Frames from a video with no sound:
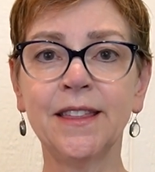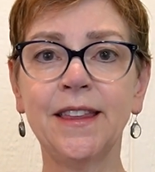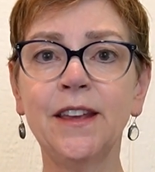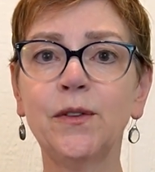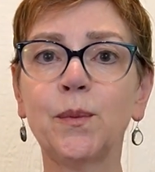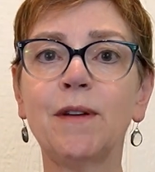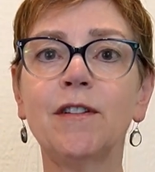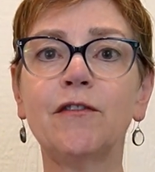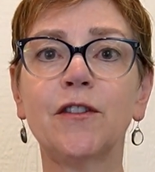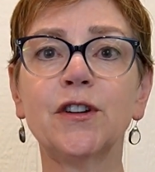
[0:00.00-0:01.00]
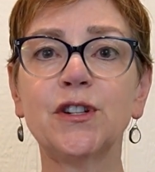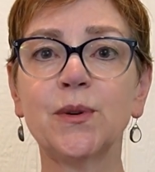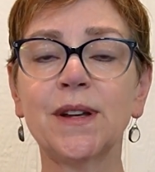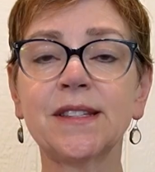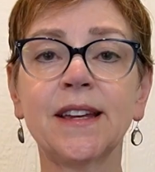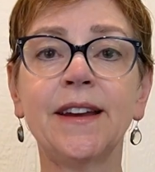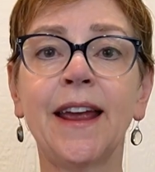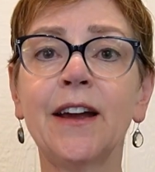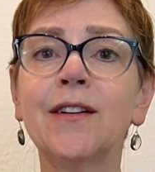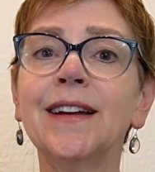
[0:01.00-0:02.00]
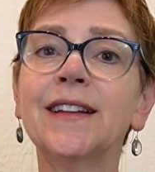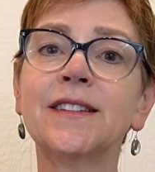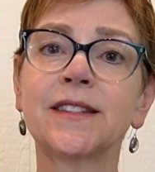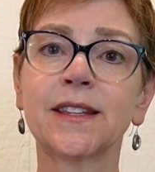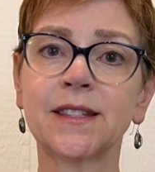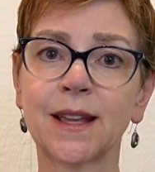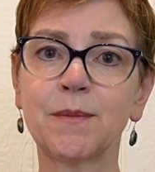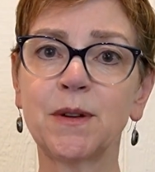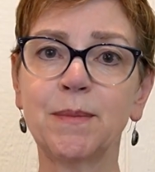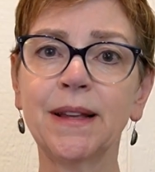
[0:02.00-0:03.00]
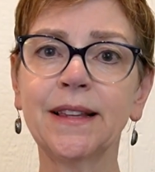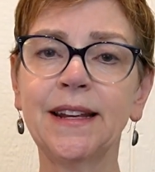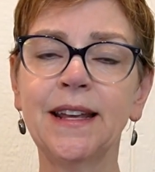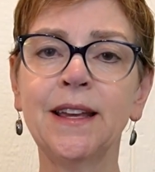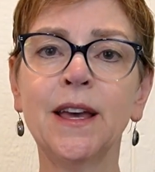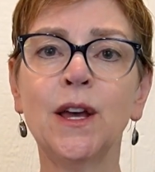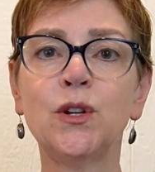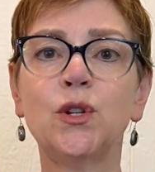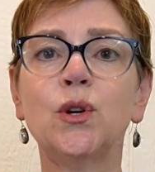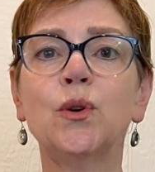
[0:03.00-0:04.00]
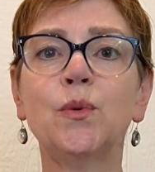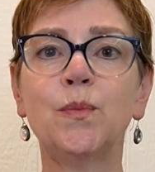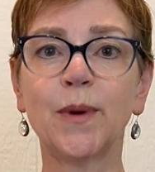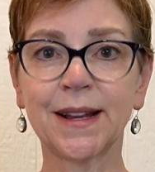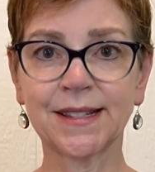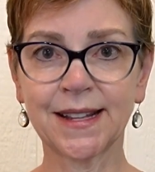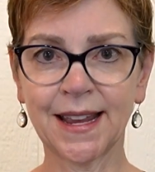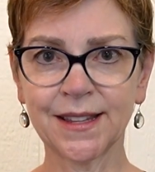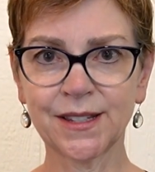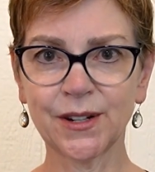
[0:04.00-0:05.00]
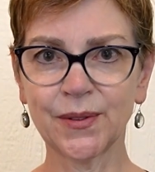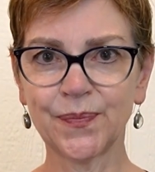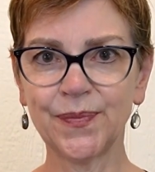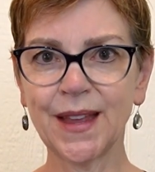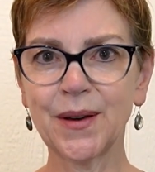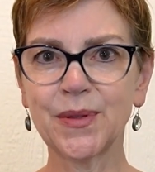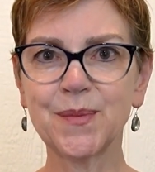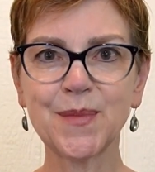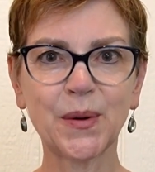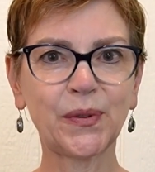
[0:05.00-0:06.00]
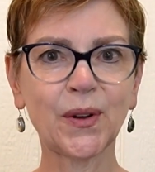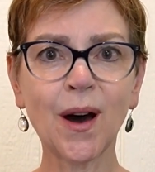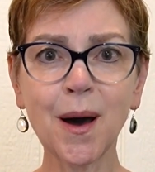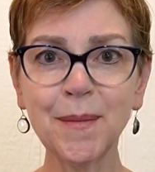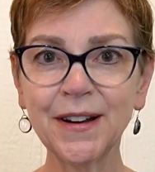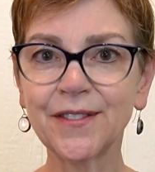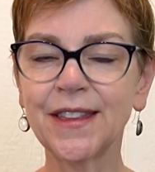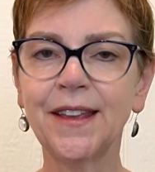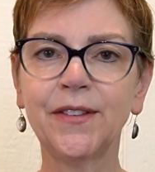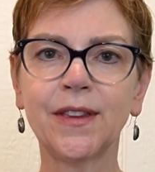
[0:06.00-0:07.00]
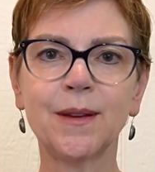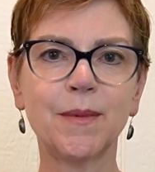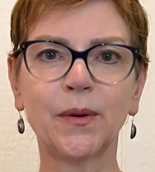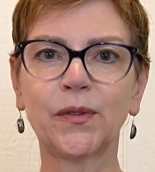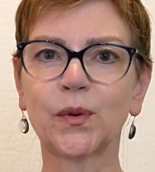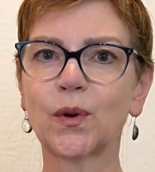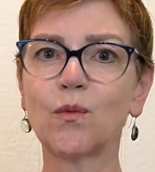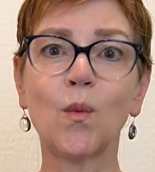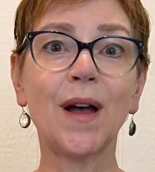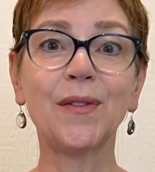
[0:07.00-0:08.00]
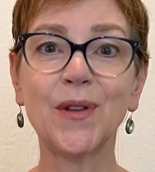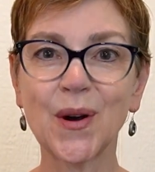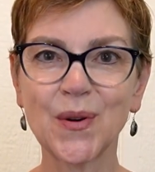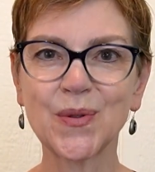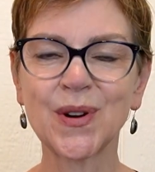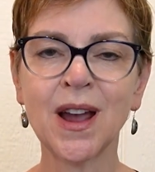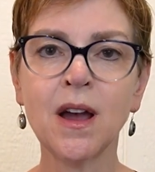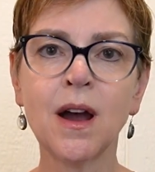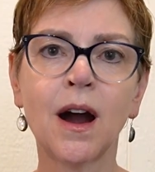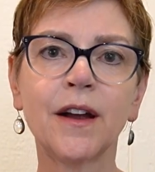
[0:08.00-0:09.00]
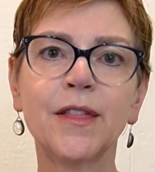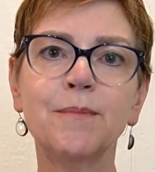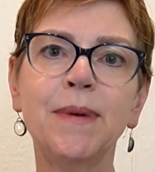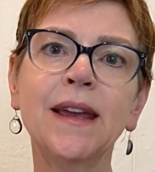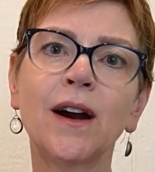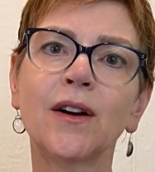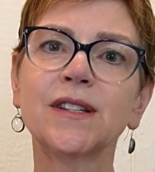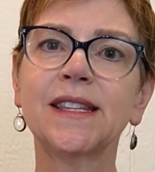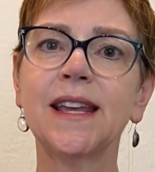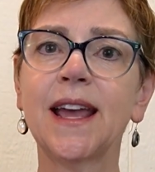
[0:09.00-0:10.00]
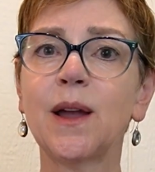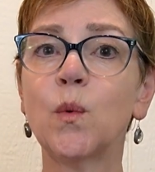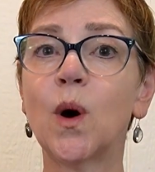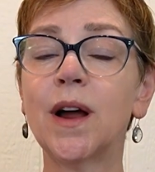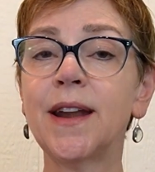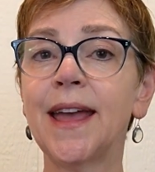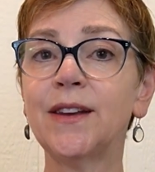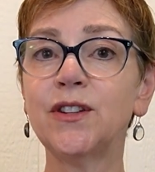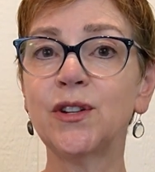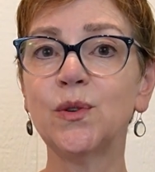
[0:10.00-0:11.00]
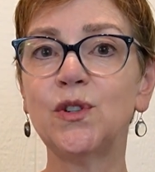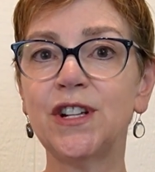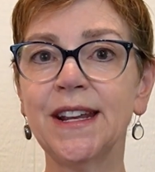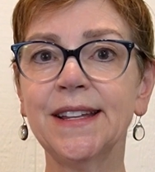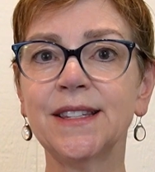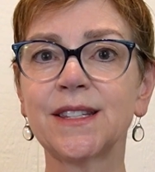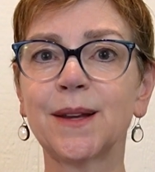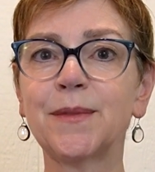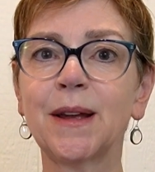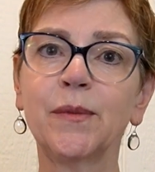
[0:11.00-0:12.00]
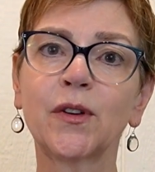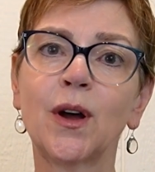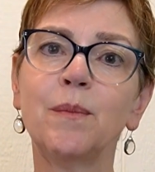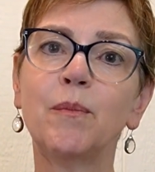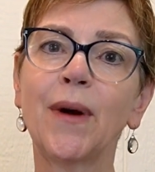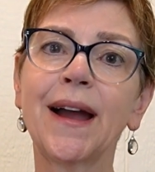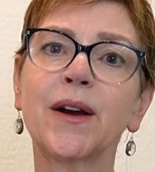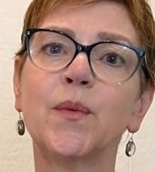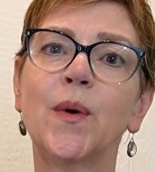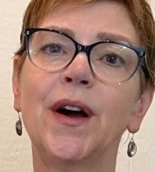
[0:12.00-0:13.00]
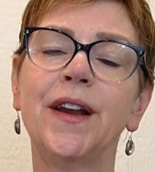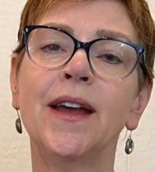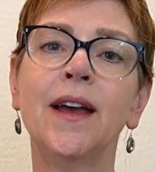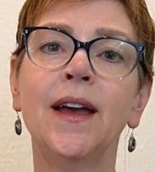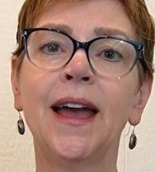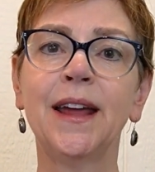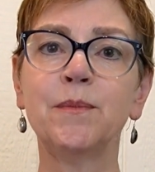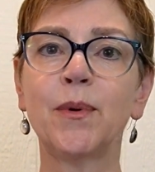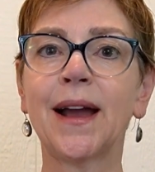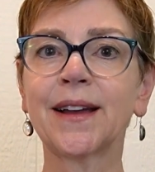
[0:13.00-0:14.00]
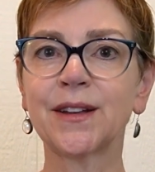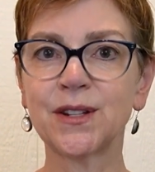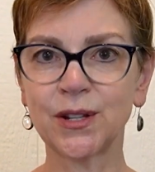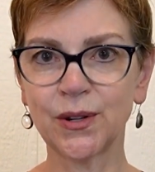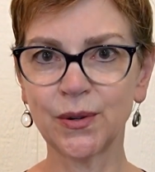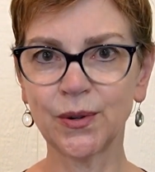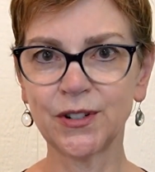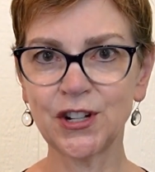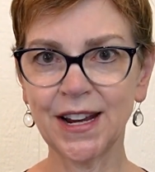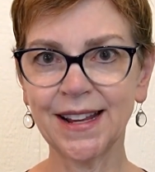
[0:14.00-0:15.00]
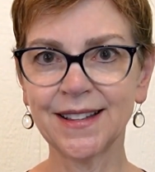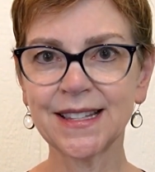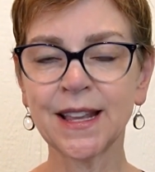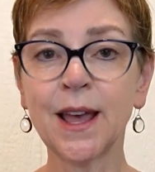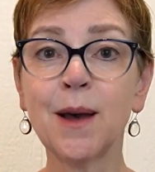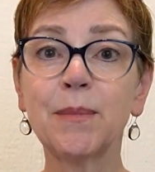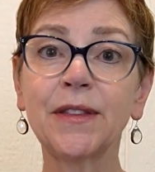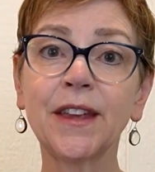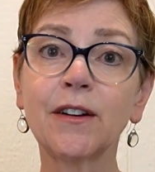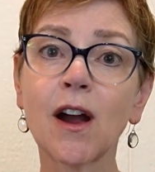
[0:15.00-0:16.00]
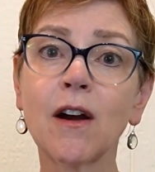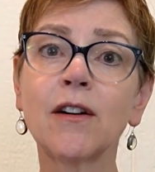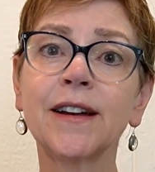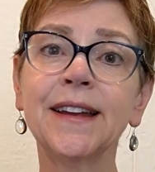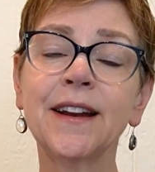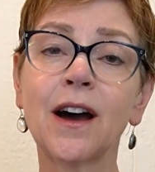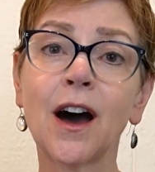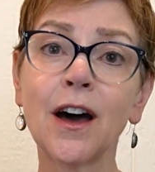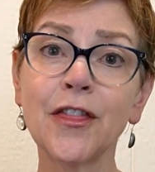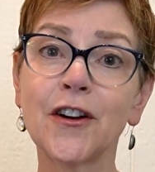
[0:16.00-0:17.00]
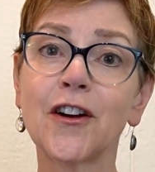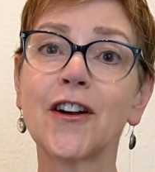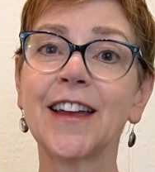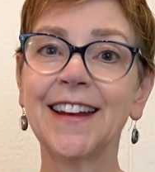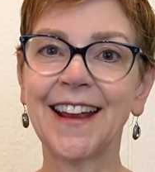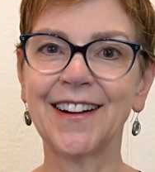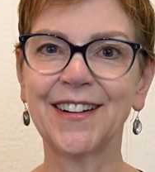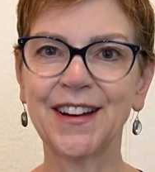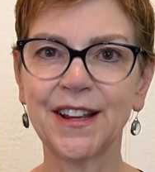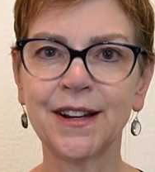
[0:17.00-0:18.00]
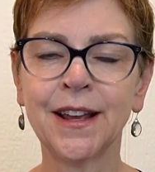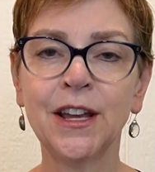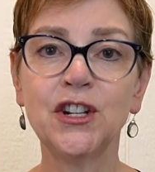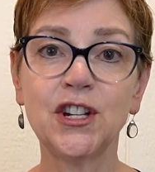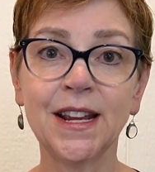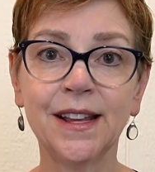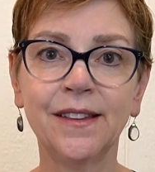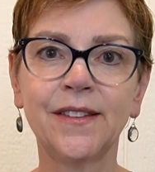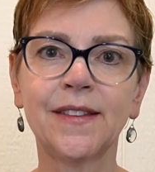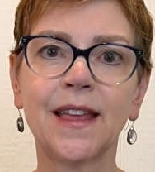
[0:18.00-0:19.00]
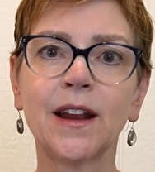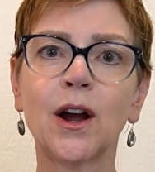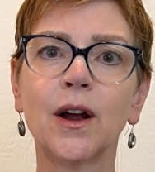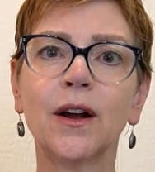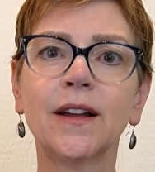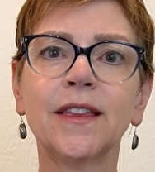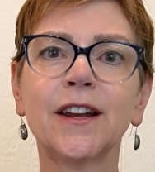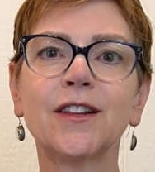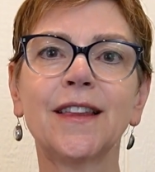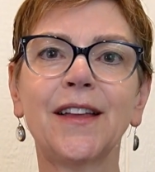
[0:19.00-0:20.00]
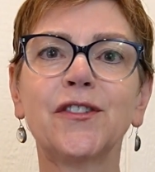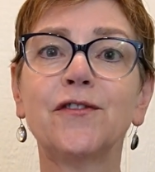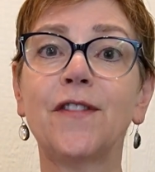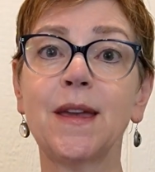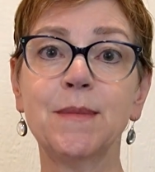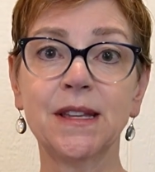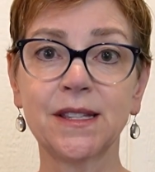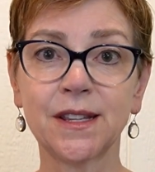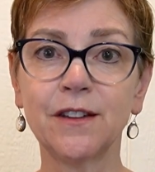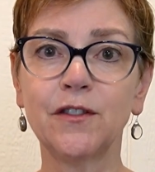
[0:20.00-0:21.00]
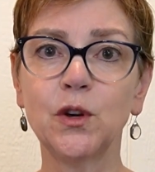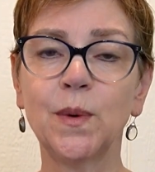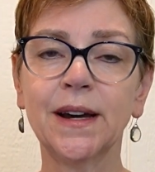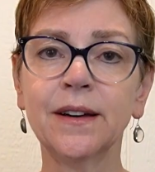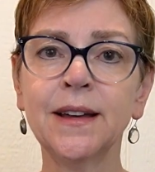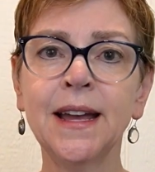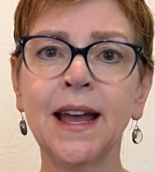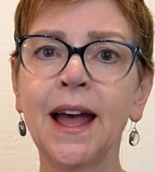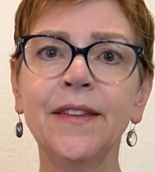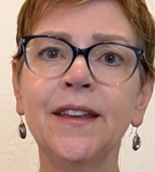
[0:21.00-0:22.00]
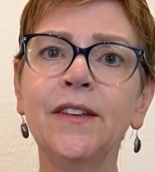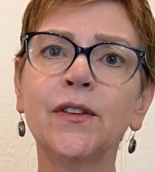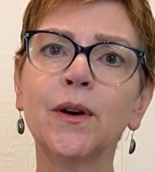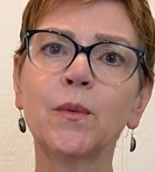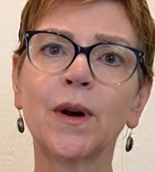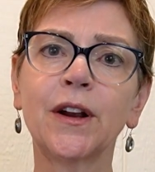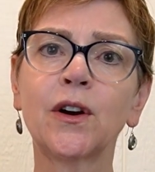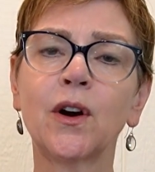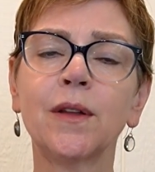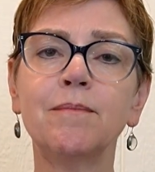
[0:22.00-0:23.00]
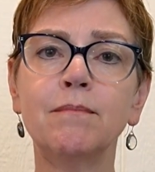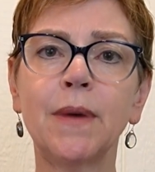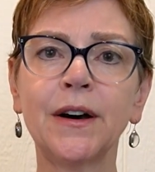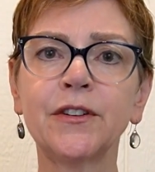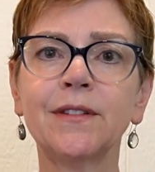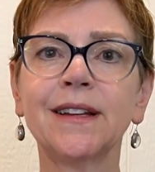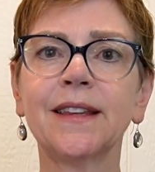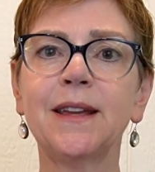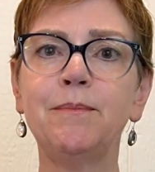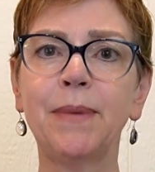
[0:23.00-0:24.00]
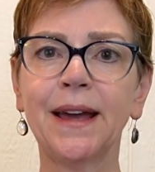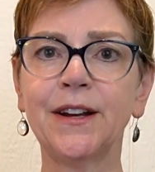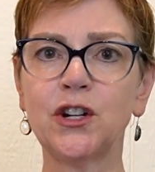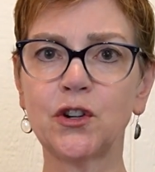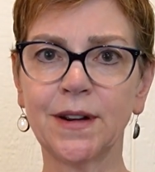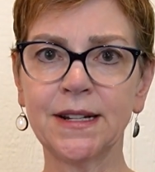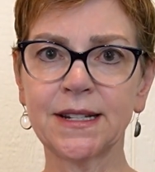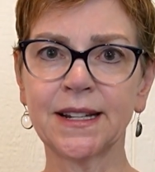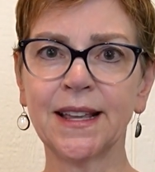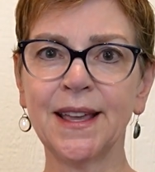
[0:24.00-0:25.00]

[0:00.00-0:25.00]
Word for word: These we refer to as inherited susceptibility to breast cancer. Now, the most common of these and the most sort of well known are the BRCA1 and 2 genes, sometimes called BRCA1 and BRCA2 genes. But there are in other inherited genes that are a little less famous, if you will, and these are what are called moderately penetrant.